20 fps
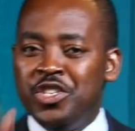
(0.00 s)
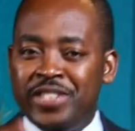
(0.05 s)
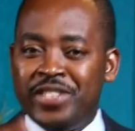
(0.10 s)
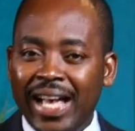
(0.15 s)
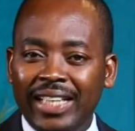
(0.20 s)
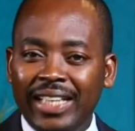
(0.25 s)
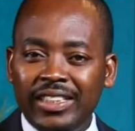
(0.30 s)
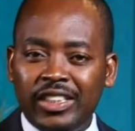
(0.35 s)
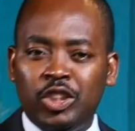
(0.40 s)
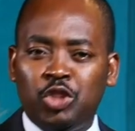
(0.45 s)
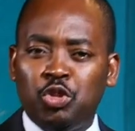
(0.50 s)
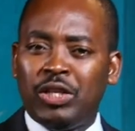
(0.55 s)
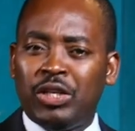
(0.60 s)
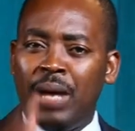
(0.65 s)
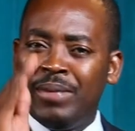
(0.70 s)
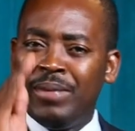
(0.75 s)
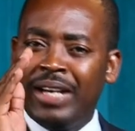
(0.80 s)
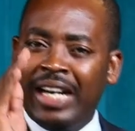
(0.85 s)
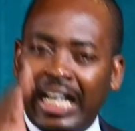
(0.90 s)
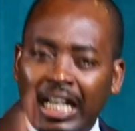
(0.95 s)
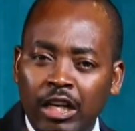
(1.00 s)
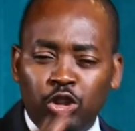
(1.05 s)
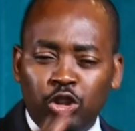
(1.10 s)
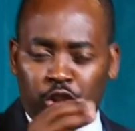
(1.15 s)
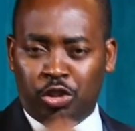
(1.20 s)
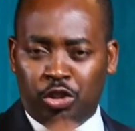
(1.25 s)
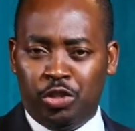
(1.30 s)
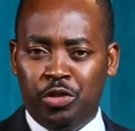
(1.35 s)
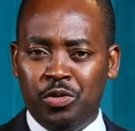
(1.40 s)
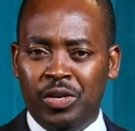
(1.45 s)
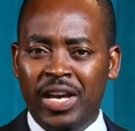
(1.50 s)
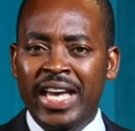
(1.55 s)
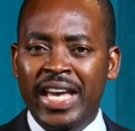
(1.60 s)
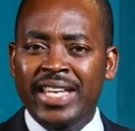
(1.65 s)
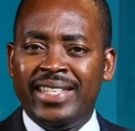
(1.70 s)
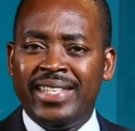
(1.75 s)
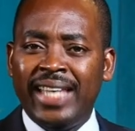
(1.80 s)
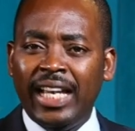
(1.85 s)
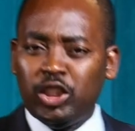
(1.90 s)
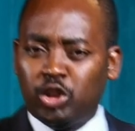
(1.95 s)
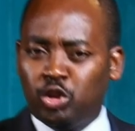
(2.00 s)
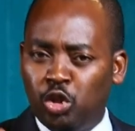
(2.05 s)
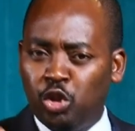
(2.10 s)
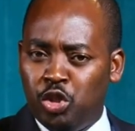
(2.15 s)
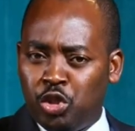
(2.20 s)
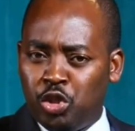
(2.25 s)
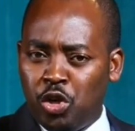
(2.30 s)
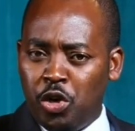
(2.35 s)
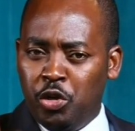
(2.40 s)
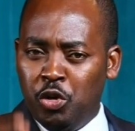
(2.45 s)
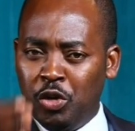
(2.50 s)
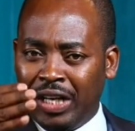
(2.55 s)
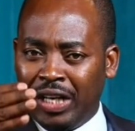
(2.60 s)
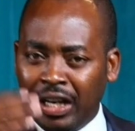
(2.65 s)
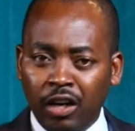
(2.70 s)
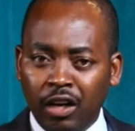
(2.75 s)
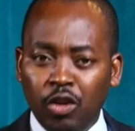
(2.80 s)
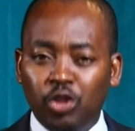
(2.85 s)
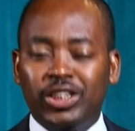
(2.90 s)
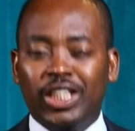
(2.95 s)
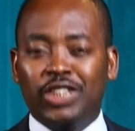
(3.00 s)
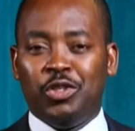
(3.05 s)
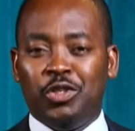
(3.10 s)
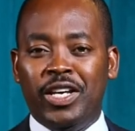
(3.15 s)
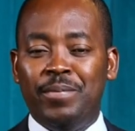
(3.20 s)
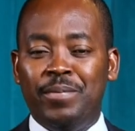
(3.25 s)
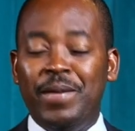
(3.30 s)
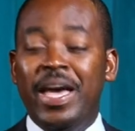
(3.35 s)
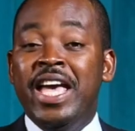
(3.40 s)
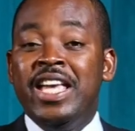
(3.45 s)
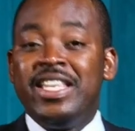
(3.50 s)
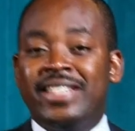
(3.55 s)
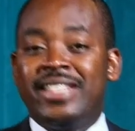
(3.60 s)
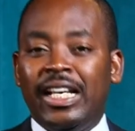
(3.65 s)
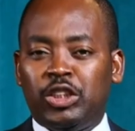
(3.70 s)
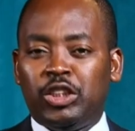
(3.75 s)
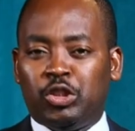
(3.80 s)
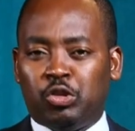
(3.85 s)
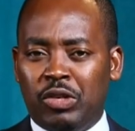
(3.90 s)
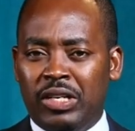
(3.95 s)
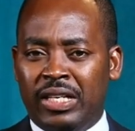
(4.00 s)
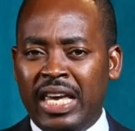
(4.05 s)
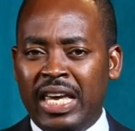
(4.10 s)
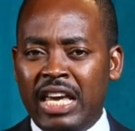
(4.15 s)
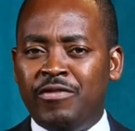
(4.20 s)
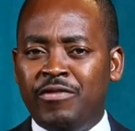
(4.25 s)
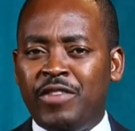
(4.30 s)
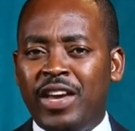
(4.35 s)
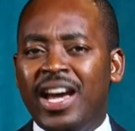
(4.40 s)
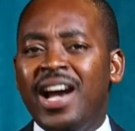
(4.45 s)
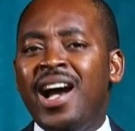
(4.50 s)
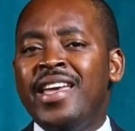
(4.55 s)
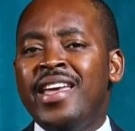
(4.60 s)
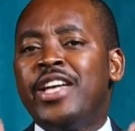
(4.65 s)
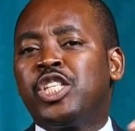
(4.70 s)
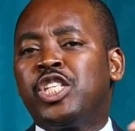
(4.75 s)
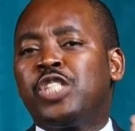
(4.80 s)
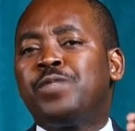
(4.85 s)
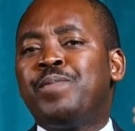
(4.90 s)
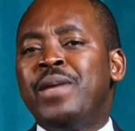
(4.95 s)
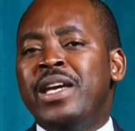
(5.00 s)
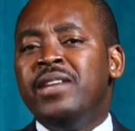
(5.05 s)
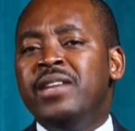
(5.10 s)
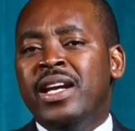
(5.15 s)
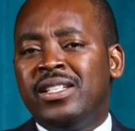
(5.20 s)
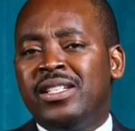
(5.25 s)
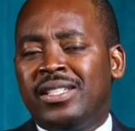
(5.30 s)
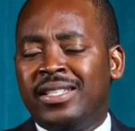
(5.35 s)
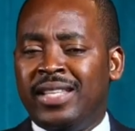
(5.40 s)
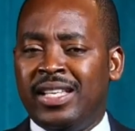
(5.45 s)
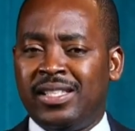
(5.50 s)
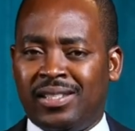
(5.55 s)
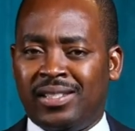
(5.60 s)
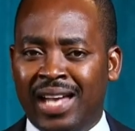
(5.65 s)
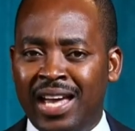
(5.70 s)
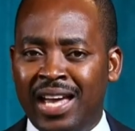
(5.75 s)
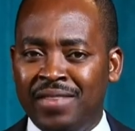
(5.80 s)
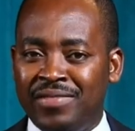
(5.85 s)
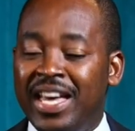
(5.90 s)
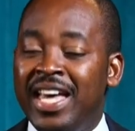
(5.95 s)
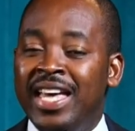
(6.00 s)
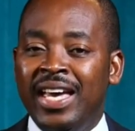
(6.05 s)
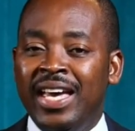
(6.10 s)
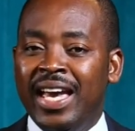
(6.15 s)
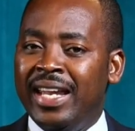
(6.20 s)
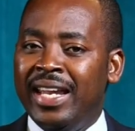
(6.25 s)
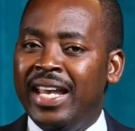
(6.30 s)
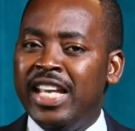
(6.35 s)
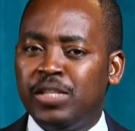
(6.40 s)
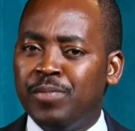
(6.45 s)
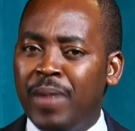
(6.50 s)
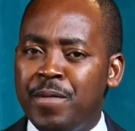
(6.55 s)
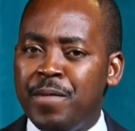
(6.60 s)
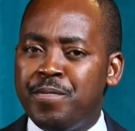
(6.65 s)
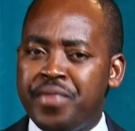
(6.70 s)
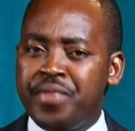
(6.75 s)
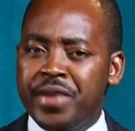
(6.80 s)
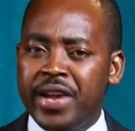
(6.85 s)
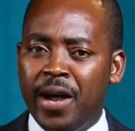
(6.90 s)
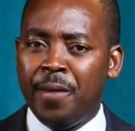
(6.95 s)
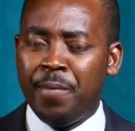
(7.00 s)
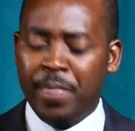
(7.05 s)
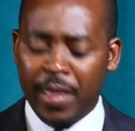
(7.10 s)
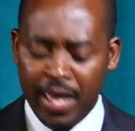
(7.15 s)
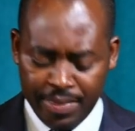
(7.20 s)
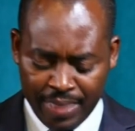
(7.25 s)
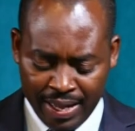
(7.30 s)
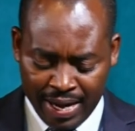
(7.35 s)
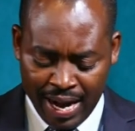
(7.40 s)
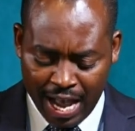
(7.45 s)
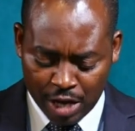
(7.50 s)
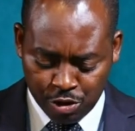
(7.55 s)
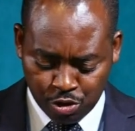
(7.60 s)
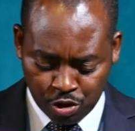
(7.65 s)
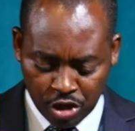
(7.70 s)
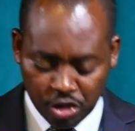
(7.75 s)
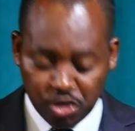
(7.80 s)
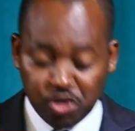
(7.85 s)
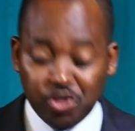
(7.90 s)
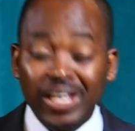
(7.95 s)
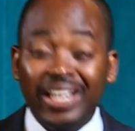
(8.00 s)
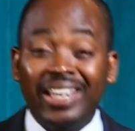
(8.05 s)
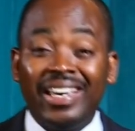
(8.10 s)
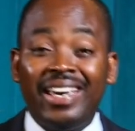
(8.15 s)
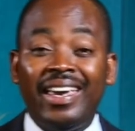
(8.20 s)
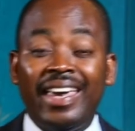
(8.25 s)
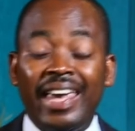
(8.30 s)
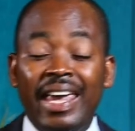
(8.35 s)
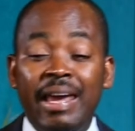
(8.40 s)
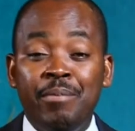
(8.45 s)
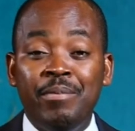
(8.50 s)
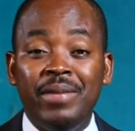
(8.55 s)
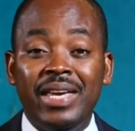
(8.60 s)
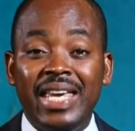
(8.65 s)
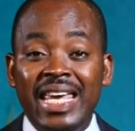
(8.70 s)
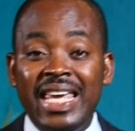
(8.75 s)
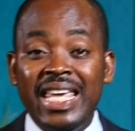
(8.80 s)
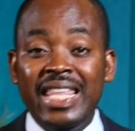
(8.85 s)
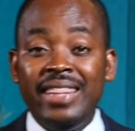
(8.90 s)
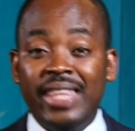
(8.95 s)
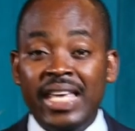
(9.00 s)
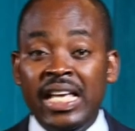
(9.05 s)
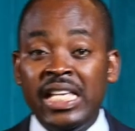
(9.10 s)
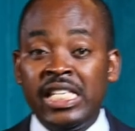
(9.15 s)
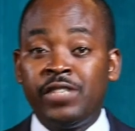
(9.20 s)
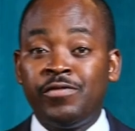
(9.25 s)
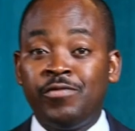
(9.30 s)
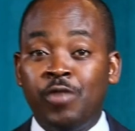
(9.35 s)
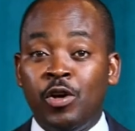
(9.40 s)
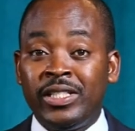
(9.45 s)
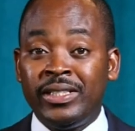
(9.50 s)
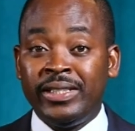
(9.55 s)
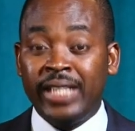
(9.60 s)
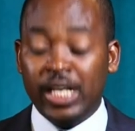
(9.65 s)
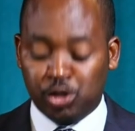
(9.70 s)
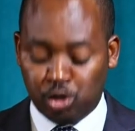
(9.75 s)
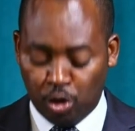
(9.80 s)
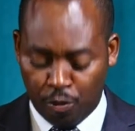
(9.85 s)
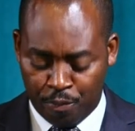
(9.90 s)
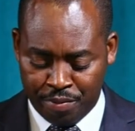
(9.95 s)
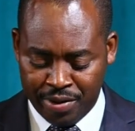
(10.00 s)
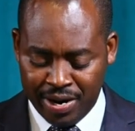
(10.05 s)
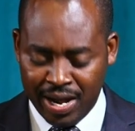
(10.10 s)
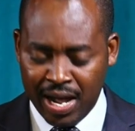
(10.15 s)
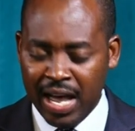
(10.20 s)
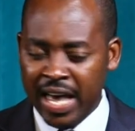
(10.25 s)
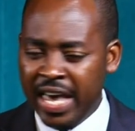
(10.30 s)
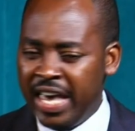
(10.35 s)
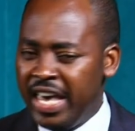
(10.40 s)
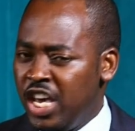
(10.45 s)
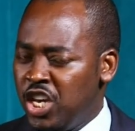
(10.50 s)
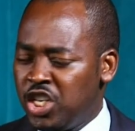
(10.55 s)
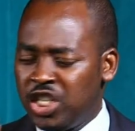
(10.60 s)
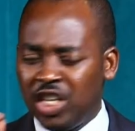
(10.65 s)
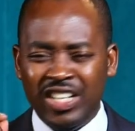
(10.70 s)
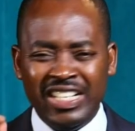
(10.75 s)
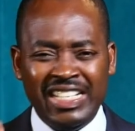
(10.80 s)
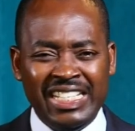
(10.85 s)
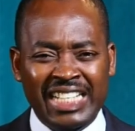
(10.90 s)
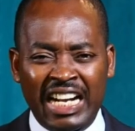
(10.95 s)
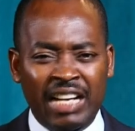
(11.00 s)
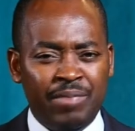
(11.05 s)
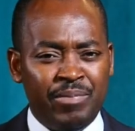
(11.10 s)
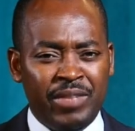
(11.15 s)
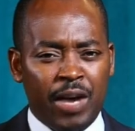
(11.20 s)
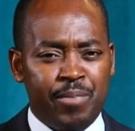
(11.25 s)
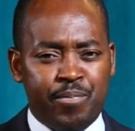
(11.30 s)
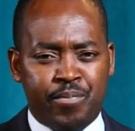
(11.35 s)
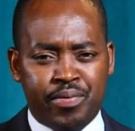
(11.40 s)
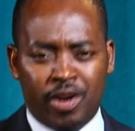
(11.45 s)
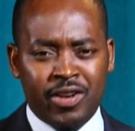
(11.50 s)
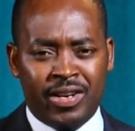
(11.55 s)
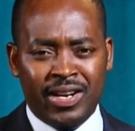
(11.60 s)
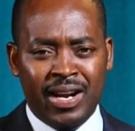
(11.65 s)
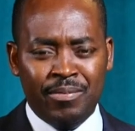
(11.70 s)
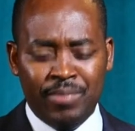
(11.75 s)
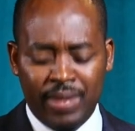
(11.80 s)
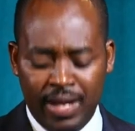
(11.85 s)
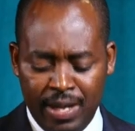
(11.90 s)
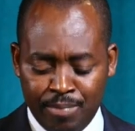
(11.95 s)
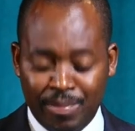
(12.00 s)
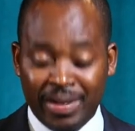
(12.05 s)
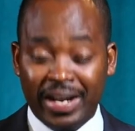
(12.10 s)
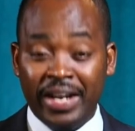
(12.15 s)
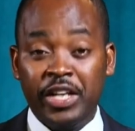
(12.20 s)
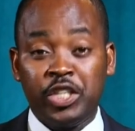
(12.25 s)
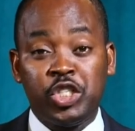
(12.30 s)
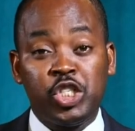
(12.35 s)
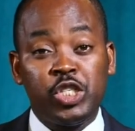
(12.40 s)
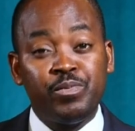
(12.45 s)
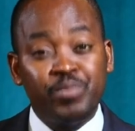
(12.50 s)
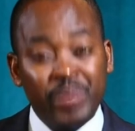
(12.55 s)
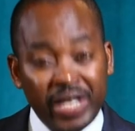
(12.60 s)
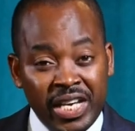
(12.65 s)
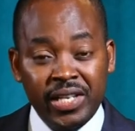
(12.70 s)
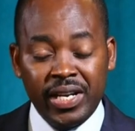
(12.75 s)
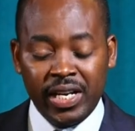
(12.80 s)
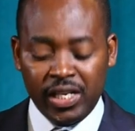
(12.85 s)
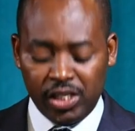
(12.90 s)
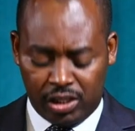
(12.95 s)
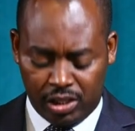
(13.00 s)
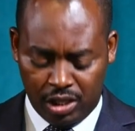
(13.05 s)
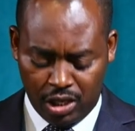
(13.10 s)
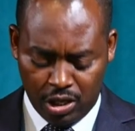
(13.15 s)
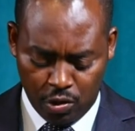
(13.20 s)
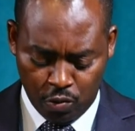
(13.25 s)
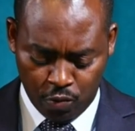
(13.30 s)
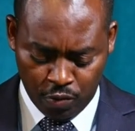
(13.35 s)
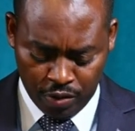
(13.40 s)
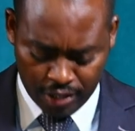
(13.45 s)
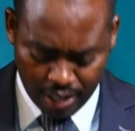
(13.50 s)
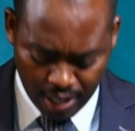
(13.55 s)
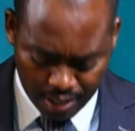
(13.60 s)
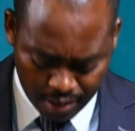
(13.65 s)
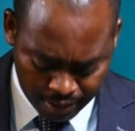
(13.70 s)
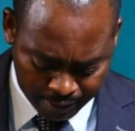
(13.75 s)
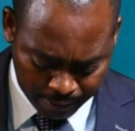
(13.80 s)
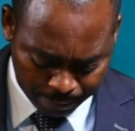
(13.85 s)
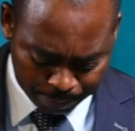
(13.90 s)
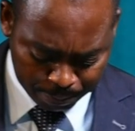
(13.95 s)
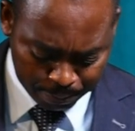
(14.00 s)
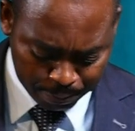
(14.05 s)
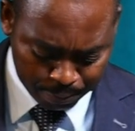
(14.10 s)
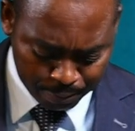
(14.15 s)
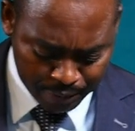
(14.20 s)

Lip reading: just to come close to you, just to draw you closer to him, just to give you high experience in this life. It is my prayer that as you seek him in these 40 days of prayer, it shall not be a program, but an experience with God.